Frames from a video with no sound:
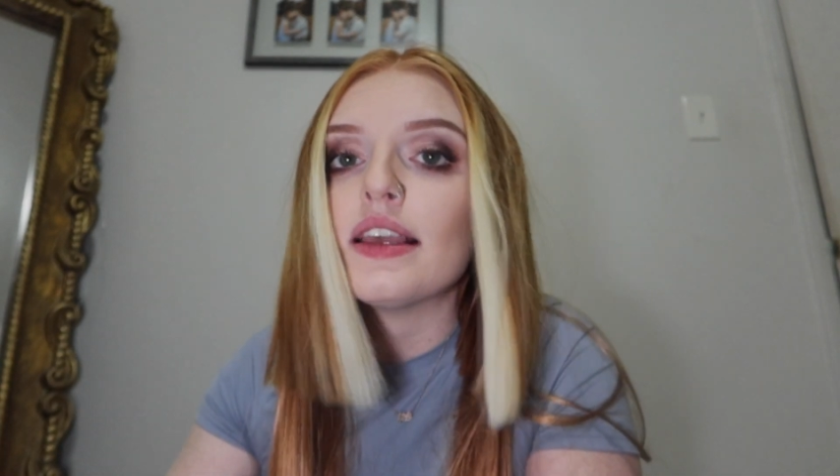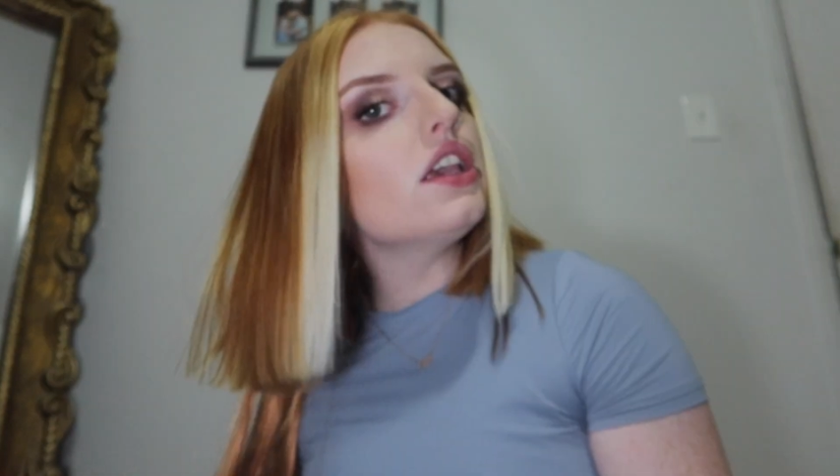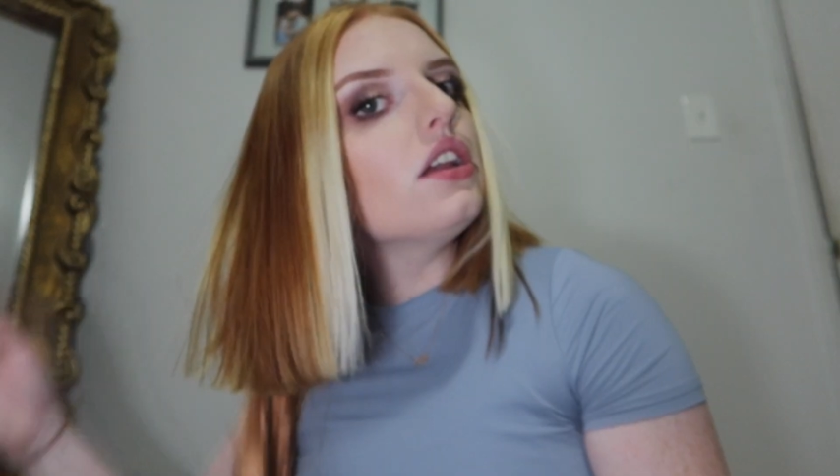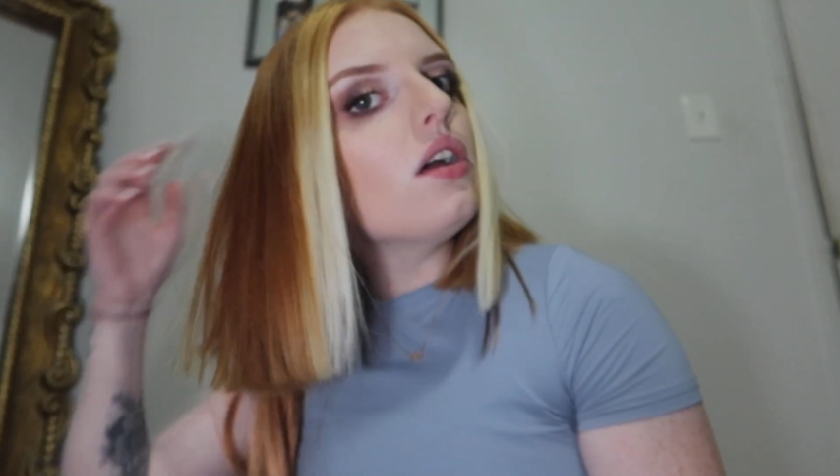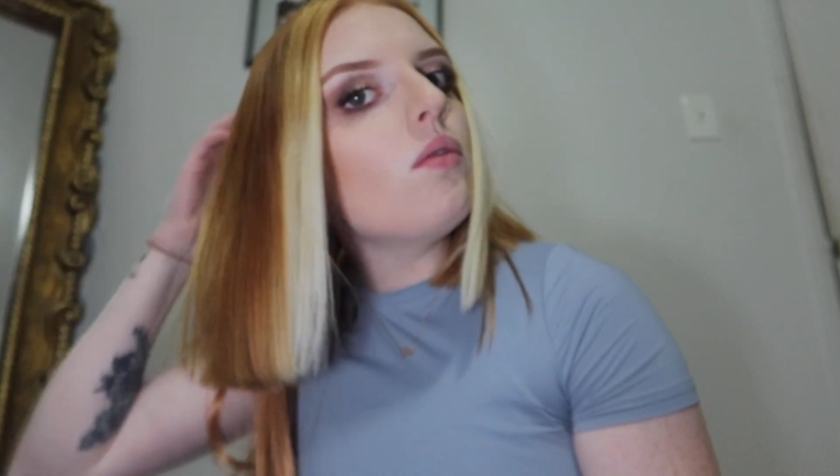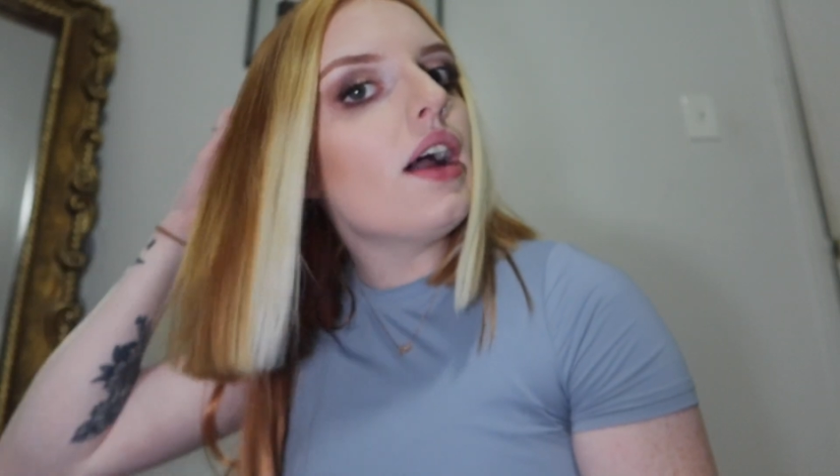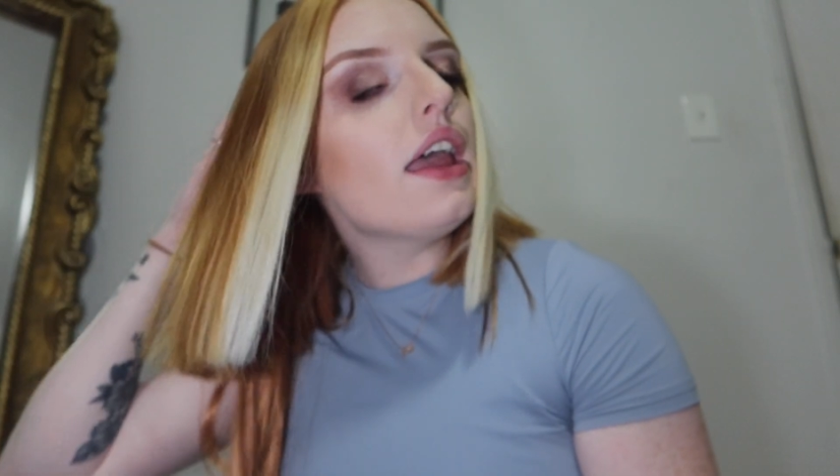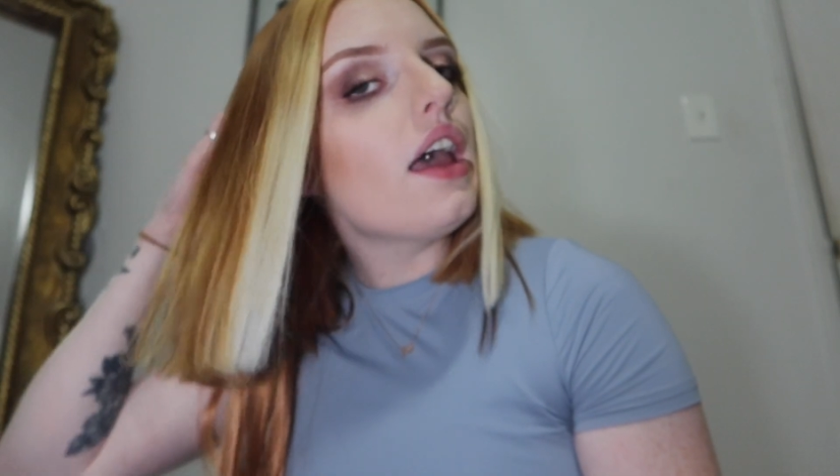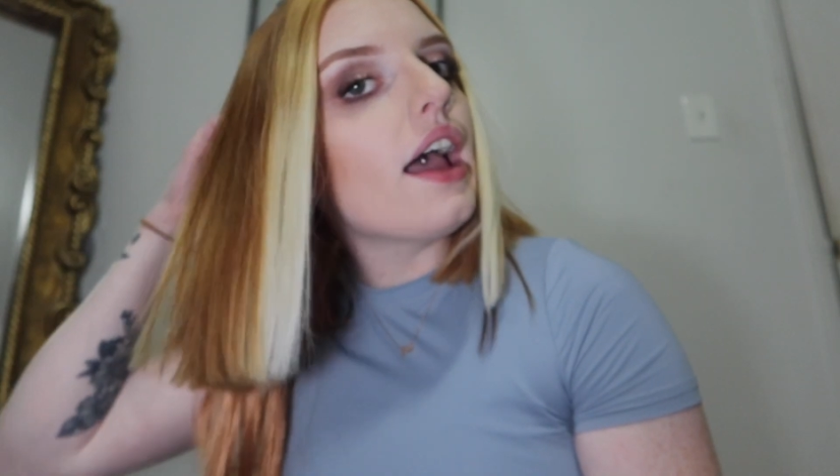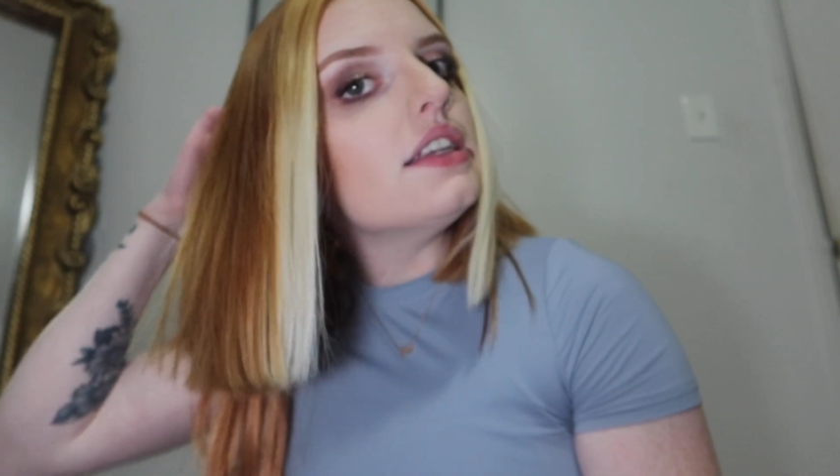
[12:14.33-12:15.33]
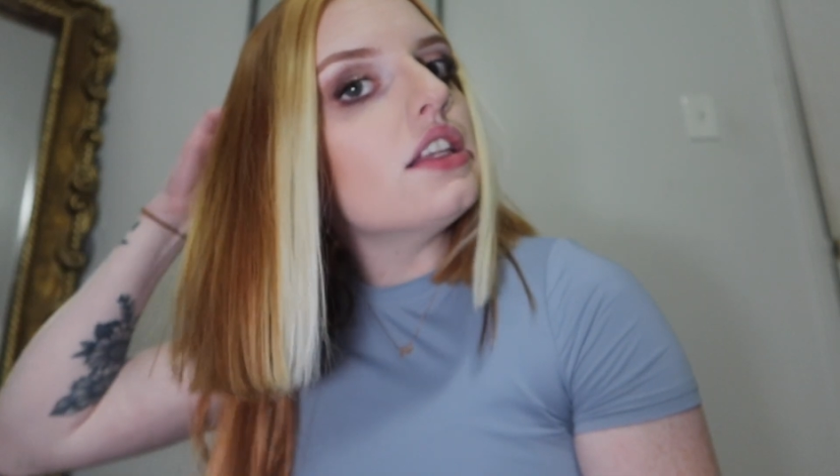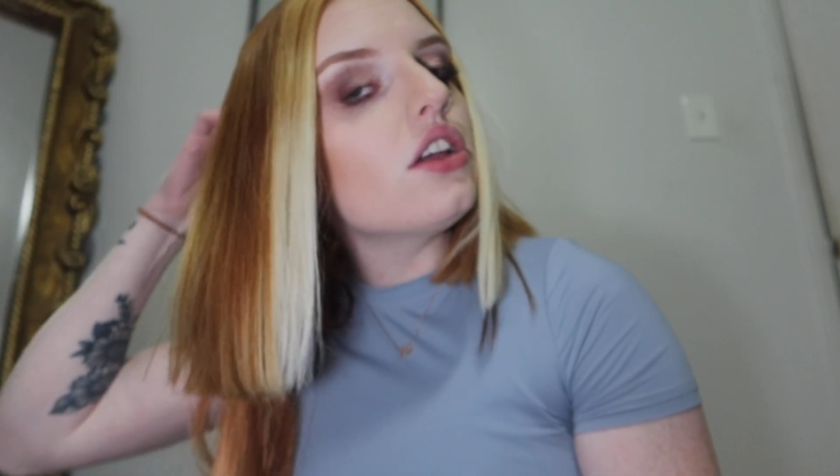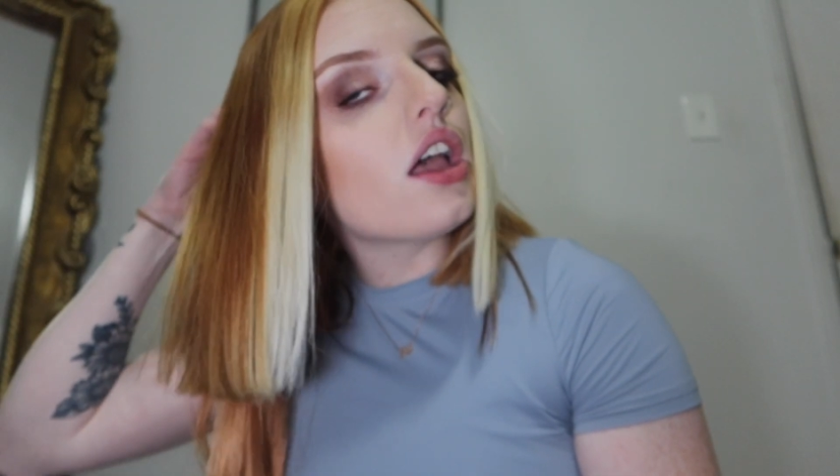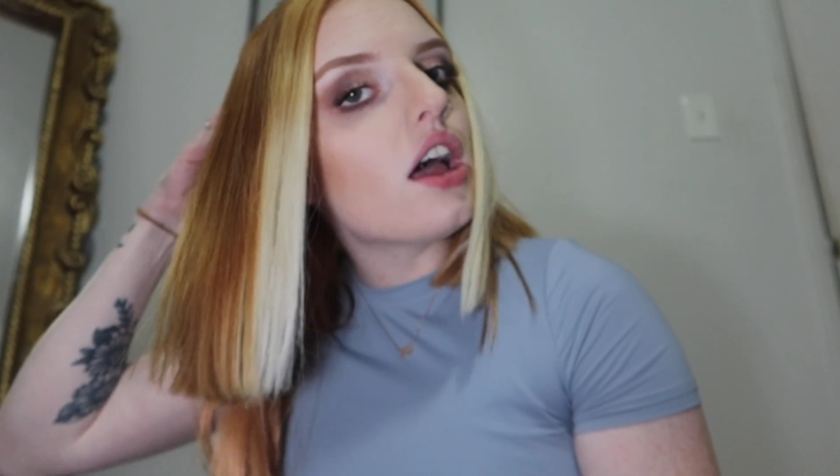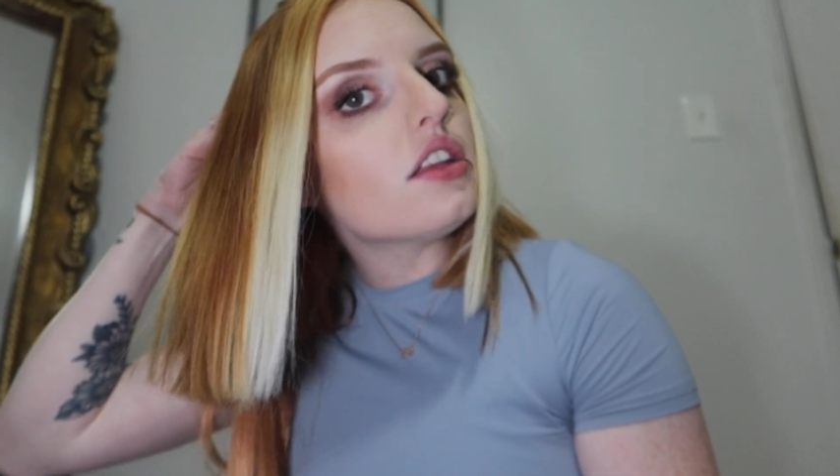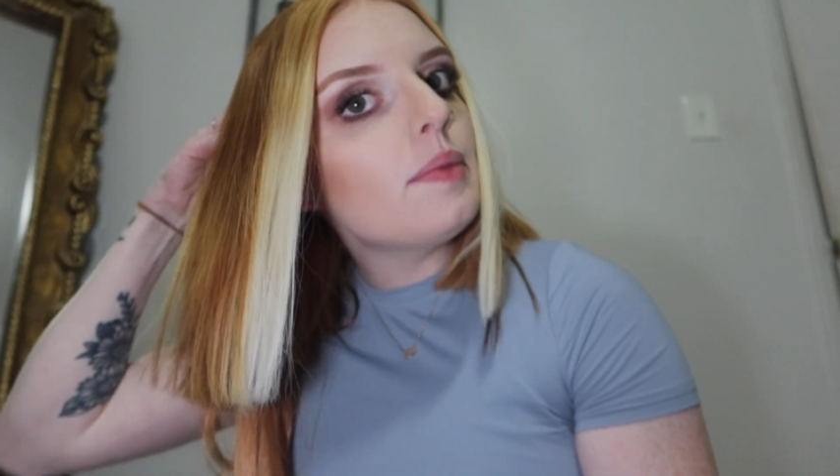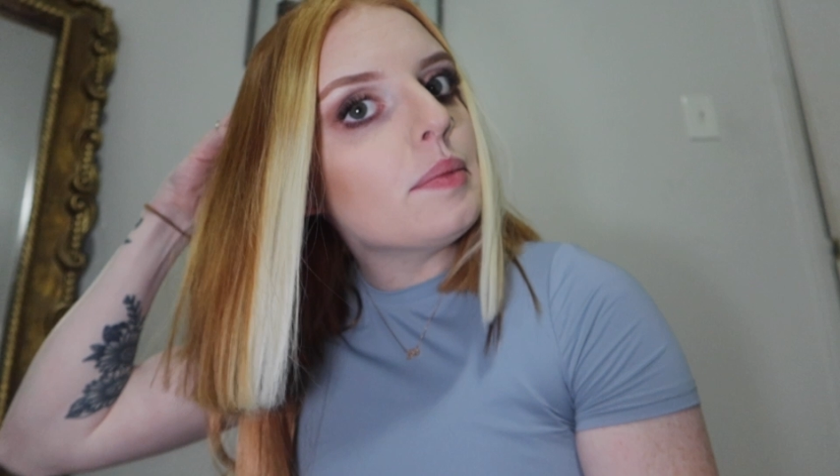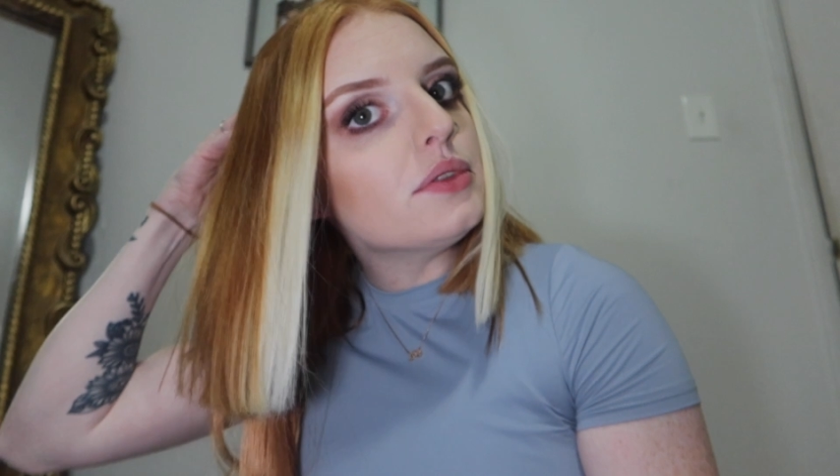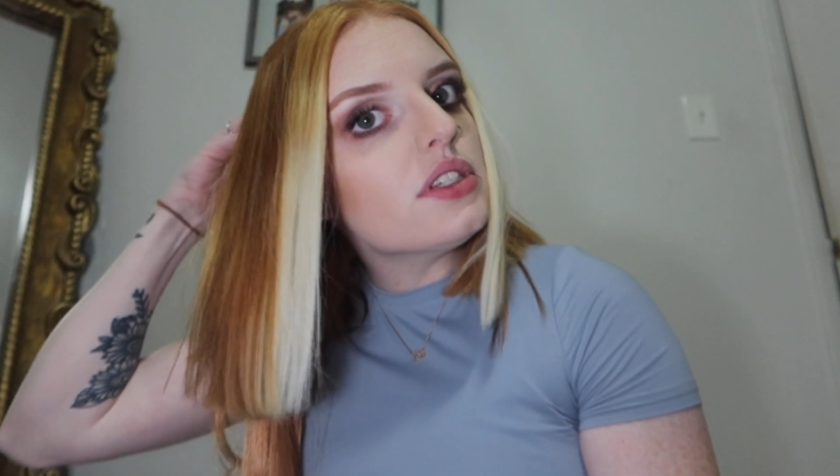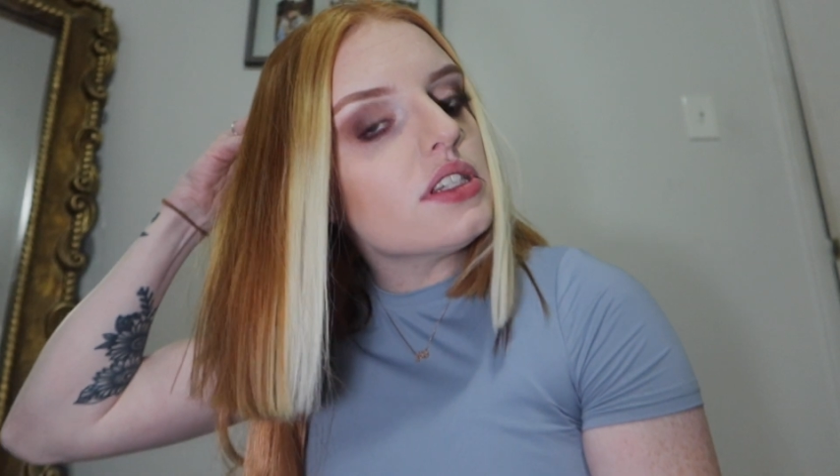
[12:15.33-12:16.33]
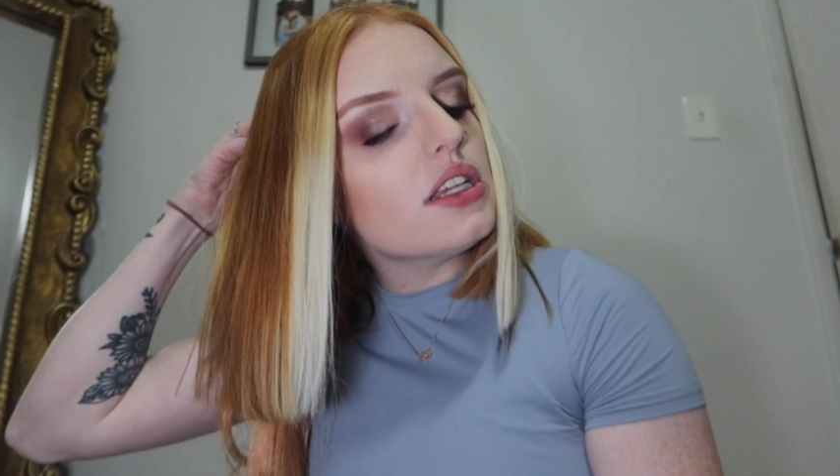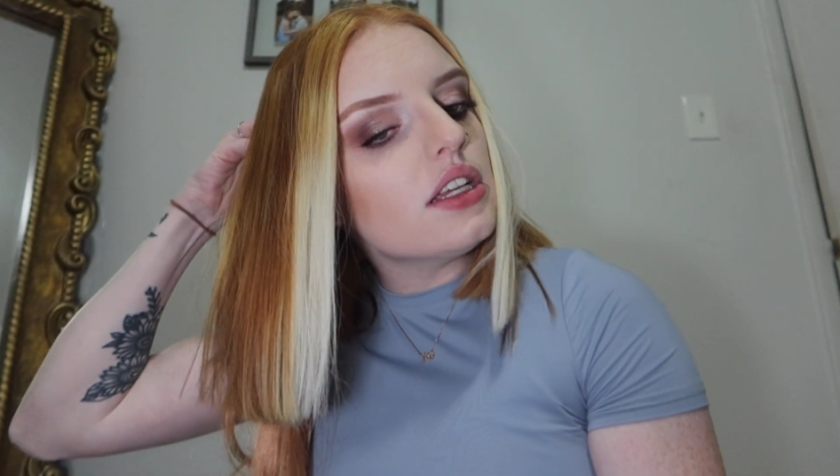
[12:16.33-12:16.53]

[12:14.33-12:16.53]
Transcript: You know what? I did look at other people's